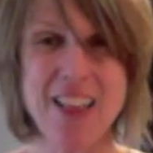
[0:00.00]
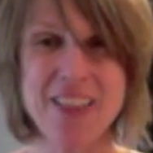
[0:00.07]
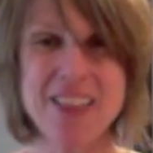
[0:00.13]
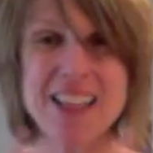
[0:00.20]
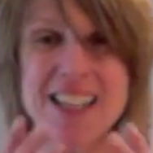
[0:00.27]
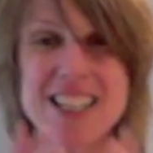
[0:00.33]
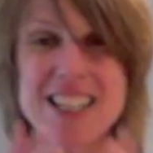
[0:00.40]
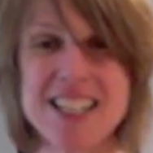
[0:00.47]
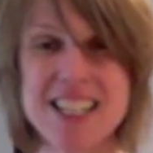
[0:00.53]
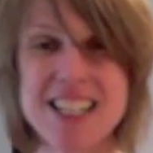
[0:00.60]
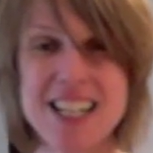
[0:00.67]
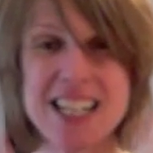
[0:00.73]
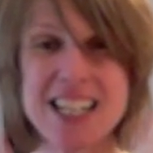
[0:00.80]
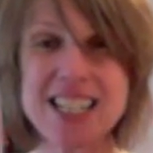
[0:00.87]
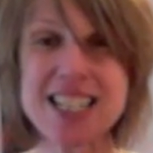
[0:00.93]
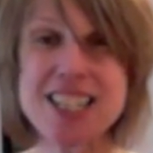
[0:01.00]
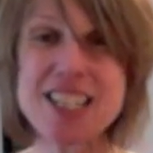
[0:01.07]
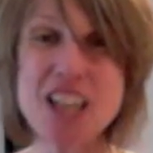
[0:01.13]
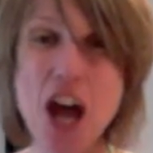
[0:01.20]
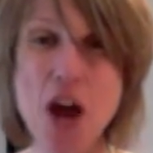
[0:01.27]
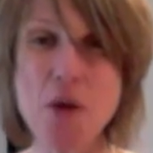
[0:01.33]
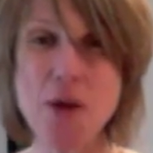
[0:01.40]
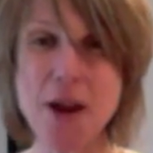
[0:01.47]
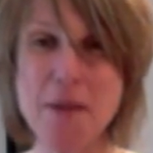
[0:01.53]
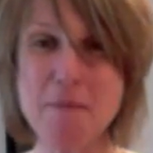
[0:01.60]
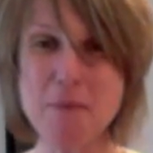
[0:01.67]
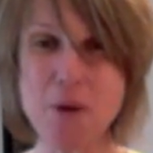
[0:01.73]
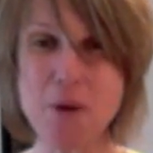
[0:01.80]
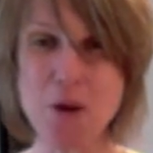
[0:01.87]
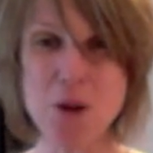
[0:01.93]
This is so
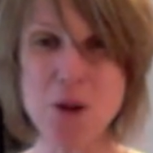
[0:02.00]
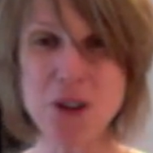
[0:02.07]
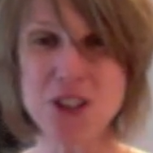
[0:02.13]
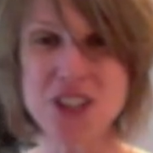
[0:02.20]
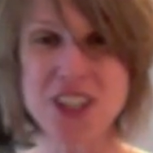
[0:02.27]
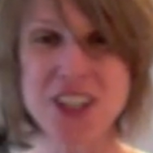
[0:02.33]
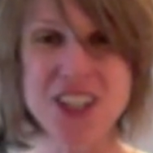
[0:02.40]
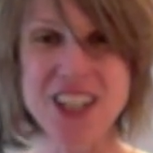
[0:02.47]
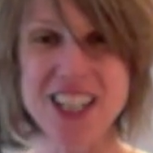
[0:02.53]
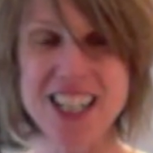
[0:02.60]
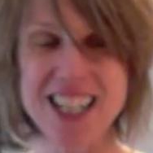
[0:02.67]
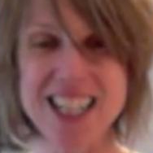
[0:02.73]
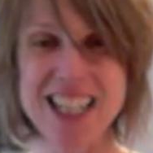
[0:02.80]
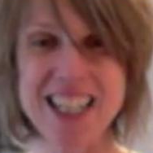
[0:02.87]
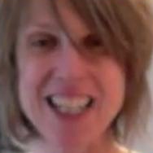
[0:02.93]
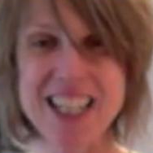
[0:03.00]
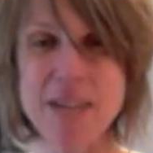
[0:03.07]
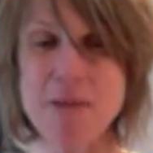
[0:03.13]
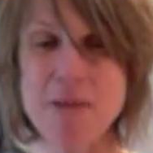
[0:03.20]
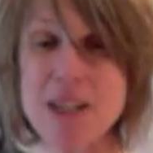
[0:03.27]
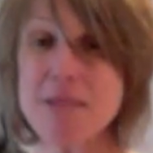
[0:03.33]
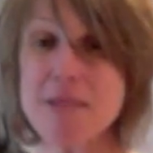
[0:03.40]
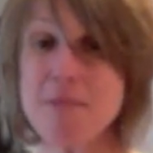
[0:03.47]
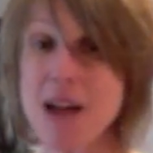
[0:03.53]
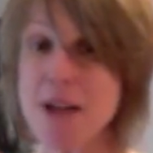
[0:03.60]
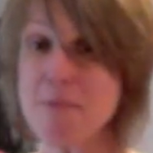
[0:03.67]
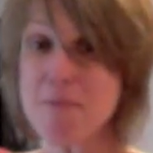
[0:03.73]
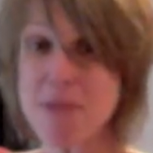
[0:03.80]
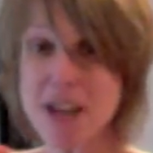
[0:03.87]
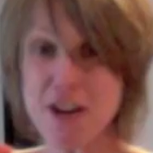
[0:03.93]
important because it
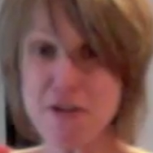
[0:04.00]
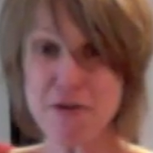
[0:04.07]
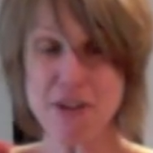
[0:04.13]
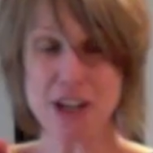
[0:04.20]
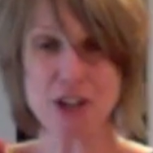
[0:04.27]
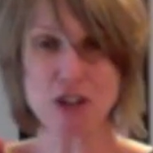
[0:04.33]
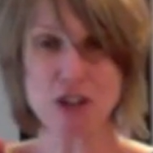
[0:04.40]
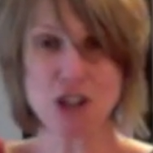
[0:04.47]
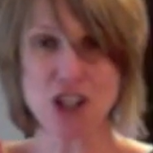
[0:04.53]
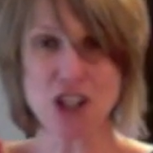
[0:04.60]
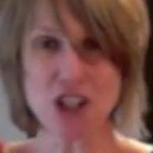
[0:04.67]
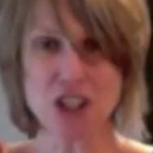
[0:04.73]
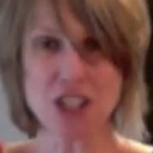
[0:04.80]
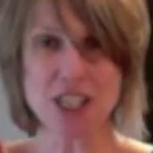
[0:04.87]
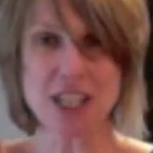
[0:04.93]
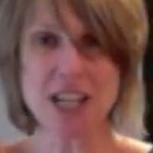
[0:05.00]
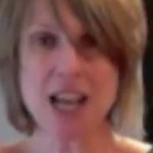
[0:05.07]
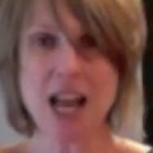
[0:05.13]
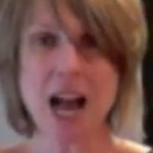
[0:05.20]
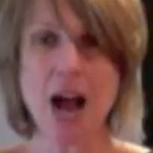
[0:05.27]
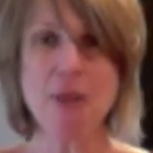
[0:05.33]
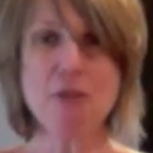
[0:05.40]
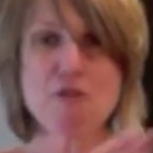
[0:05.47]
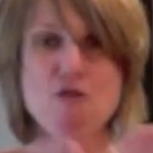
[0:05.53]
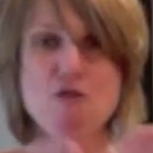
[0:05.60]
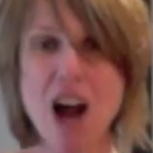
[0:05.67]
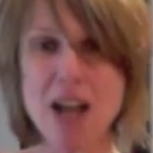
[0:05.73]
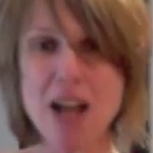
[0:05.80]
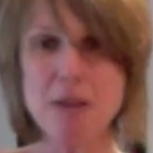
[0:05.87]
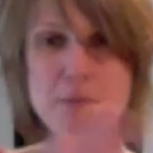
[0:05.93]
made me feel good. And the
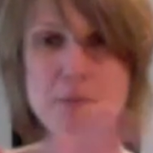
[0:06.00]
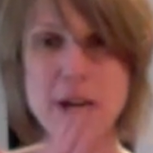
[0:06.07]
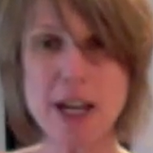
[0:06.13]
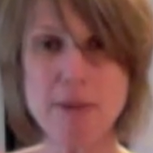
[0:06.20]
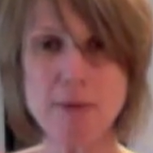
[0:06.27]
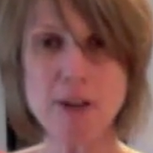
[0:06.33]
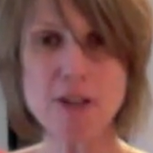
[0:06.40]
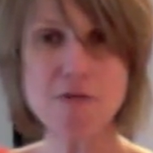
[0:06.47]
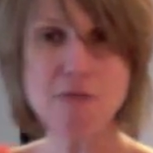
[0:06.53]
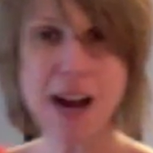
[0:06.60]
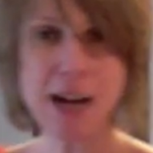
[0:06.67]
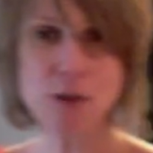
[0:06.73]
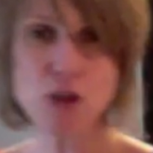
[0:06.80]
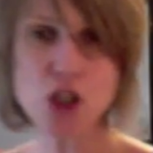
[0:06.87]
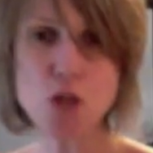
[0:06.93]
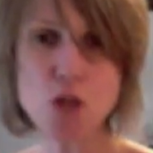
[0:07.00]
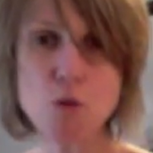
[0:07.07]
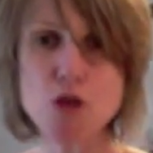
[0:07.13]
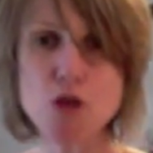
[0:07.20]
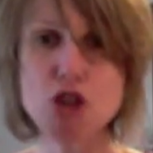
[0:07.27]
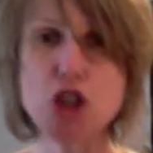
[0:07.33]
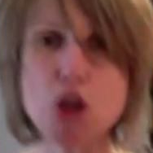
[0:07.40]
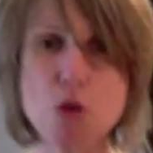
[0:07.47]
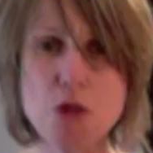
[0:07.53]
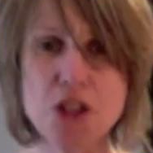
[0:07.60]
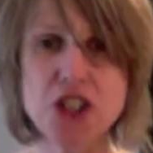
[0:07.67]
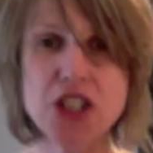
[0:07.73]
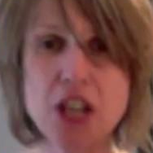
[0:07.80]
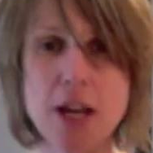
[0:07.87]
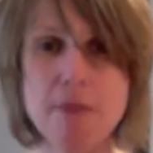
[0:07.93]
right people around you will do the
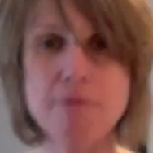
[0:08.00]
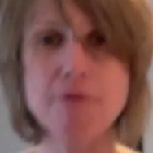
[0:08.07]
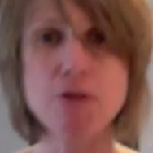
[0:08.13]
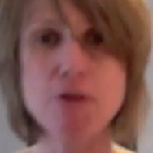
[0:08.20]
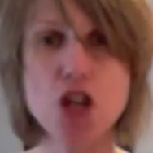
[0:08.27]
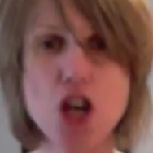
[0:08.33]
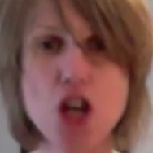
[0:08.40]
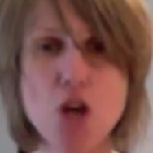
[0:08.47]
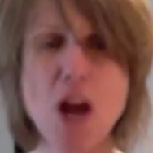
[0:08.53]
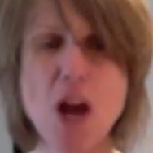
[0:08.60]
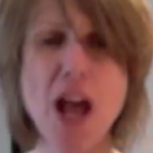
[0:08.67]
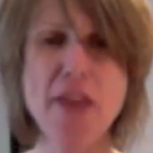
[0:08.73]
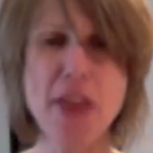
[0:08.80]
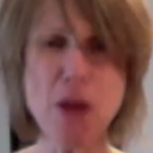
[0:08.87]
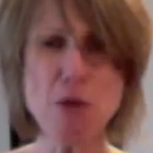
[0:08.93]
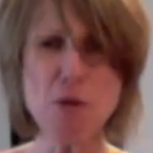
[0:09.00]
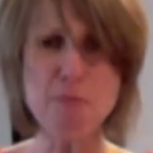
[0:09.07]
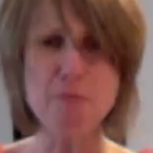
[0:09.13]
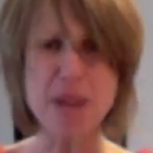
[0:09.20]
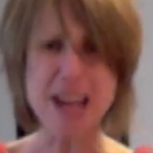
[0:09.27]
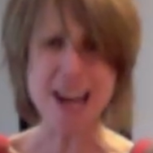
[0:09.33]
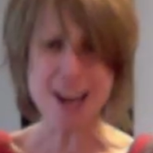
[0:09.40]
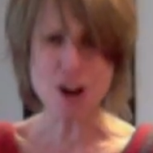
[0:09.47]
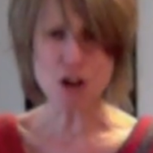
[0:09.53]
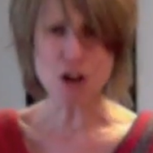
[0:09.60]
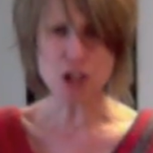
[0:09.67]
same for you. They will be your